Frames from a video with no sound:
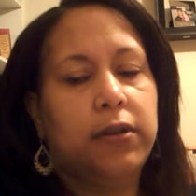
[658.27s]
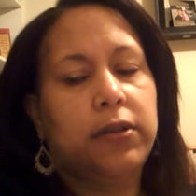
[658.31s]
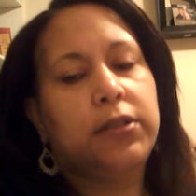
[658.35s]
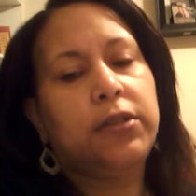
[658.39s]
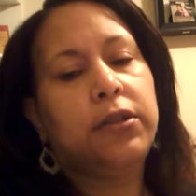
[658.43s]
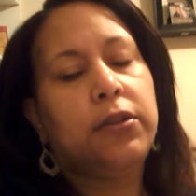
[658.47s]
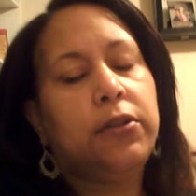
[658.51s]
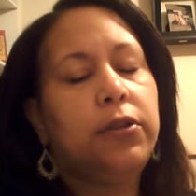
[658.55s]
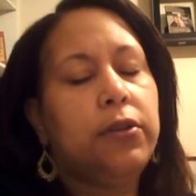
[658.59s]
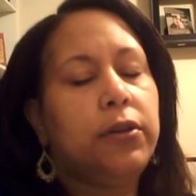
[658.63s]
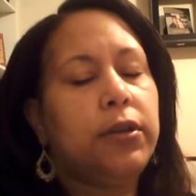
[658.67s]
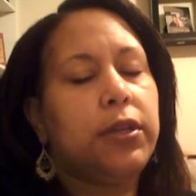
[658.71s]

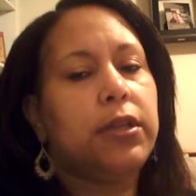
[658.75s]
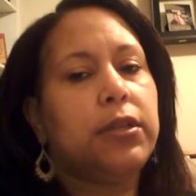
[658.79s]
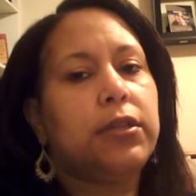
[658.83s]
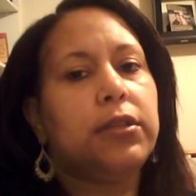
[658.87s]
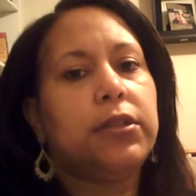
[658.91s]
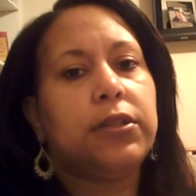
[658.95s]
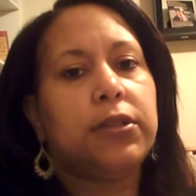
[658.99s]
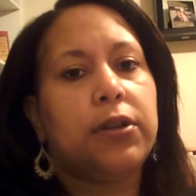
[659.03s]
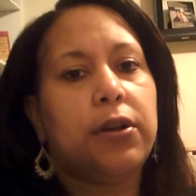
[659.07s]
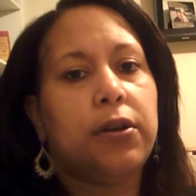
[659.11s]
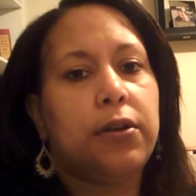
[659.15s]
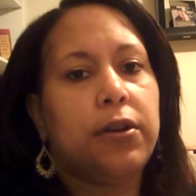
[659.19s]
So you'll get
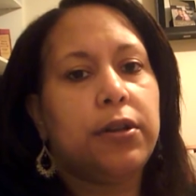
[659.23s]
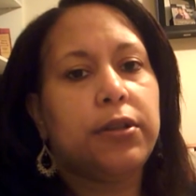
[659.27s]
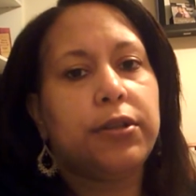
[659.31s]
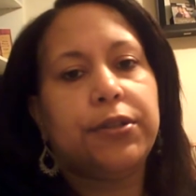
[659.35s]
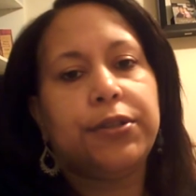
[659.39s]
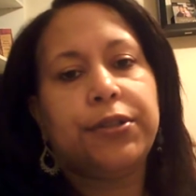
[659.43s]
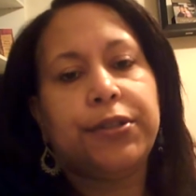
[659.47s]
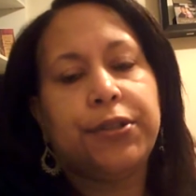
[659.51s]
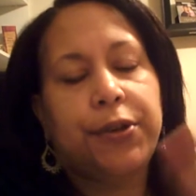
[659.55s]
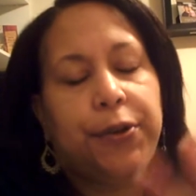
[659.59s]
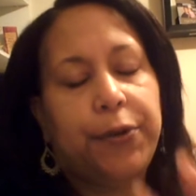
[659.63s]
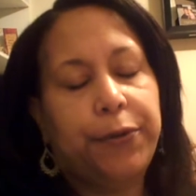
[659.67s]
discouraged.
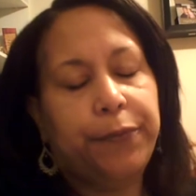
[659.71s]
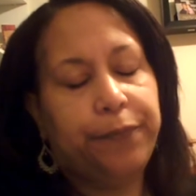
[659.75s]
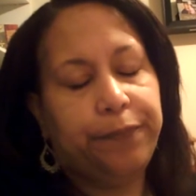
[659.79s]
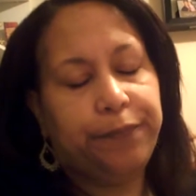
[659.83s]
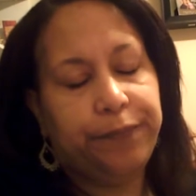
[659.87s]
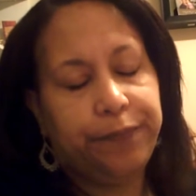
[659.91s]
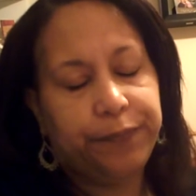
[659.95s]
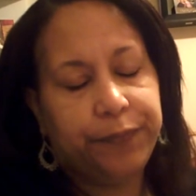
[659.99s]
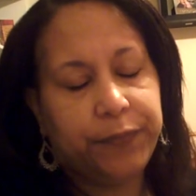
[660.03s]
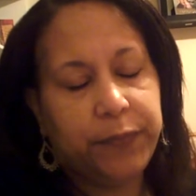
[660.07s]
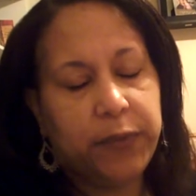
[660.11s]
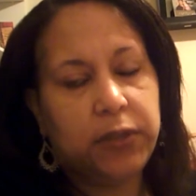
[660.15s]
So
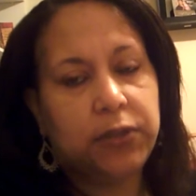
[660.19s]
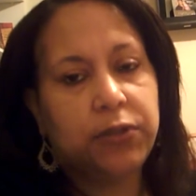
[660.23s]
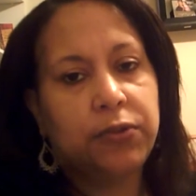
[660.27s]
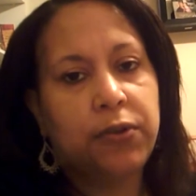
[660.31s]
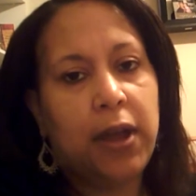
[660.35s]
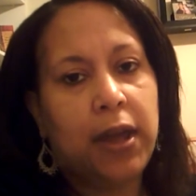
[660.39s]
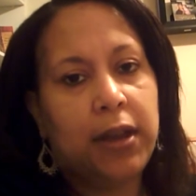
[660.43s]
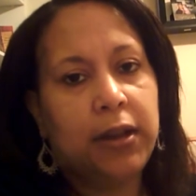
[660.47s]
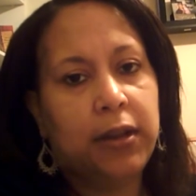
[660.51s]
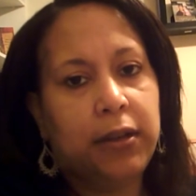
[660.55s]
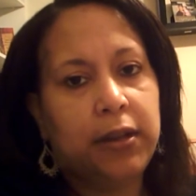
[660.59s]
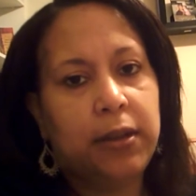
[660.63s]

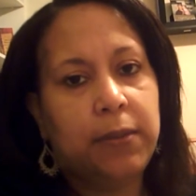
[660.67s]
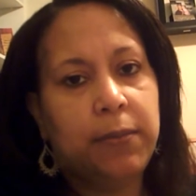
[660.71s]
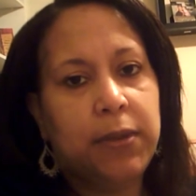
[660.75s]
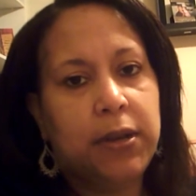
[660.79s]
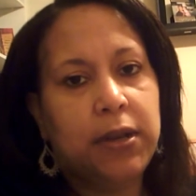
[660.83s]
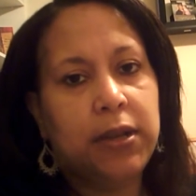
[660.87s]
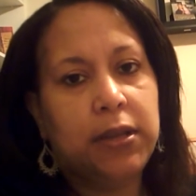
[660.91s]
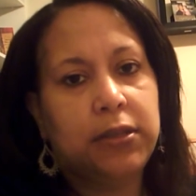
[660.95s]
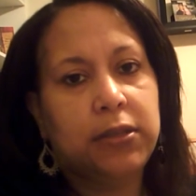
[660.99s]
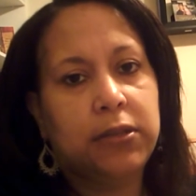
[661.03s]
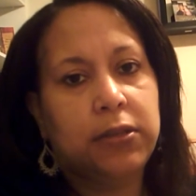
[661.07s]
try to limit it